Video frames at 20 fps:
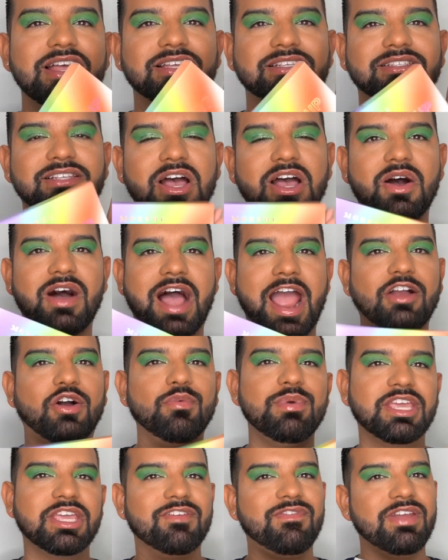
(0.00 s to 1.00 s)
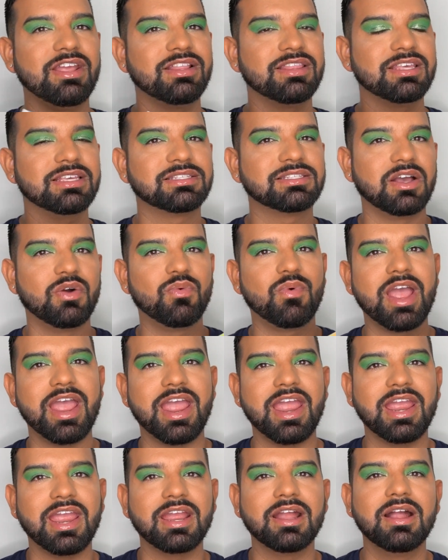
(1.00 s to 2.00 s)
So I will be giving this
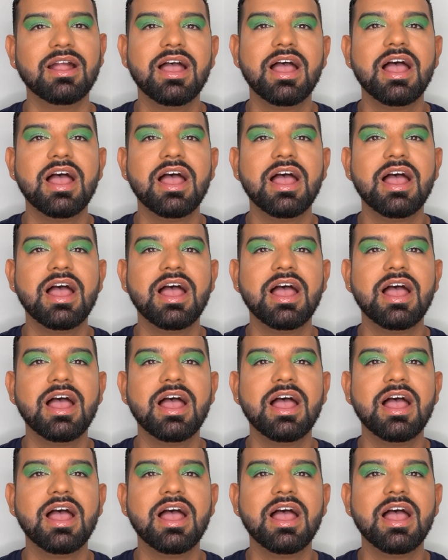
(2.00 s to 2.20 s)
away.